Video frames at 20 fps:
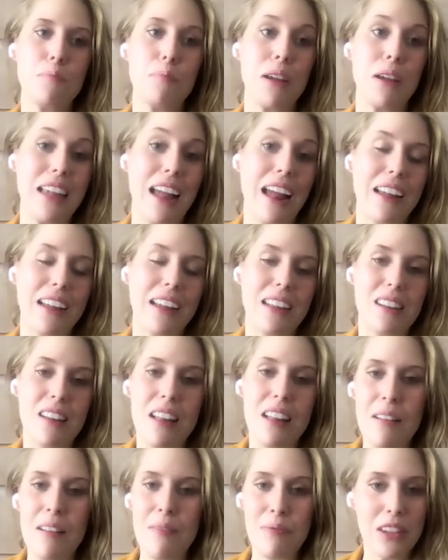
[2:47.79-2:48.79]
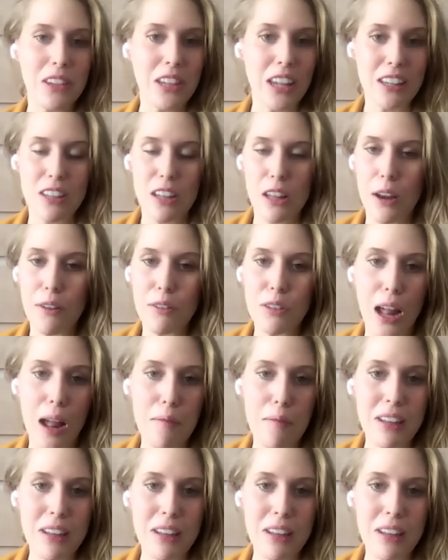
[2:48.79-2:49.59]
But yeah, it takes a lot of time